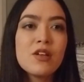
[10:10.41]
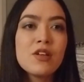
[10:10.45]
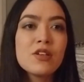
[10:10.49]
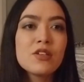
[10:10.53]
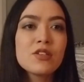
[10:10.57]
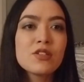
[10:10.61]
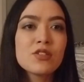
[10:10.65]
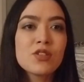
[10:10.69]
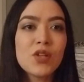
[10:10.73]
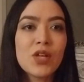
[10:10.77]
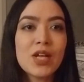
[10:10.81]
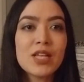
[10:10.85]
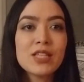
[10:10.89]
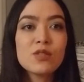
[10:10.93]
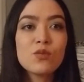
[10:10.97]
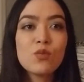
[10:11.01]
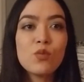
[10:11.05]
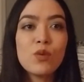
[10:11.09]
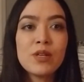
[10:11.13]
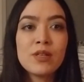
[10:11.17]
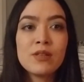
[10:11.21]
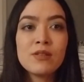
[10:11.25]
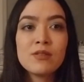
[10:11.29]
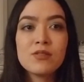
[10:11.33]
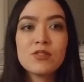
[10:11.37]
So that's
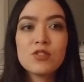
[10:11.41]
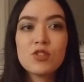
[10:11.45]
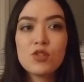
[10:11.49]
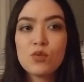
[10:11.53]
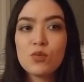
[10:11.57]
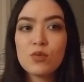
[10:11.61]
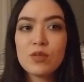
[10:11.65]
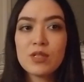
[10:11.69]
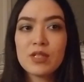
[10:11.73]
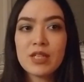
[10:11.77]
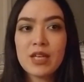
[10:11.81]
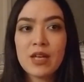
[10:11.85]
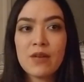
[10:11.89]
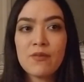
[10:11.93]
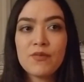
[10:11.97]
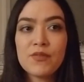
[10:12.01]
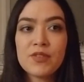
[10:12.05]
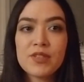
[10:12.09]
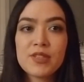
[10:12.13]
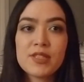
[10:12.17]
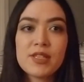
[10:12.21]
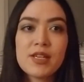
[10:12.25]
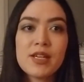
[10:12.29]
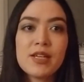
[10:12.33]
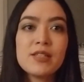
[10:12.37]
one to really
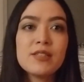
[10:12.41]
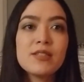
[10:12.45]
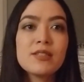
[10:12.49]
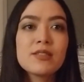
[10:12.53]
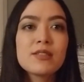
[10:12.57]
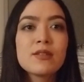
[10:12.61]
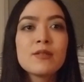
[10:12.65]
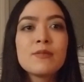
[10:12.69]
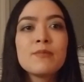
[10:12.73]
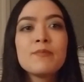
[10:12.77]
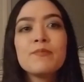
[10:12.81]
emphasize.